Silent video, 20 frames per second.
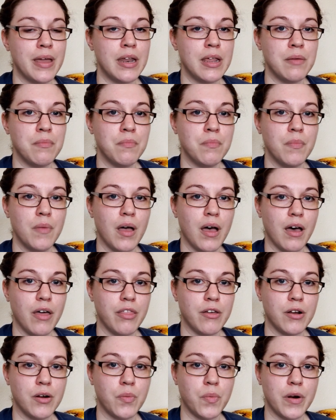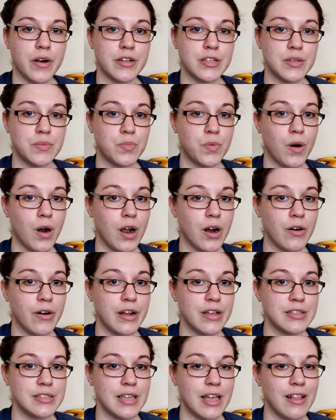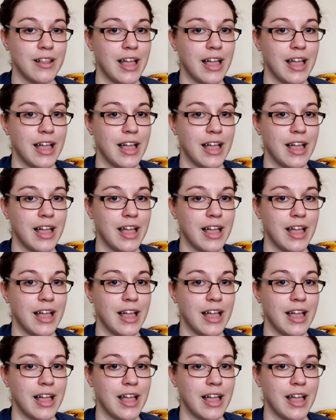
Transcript: many other works in progress,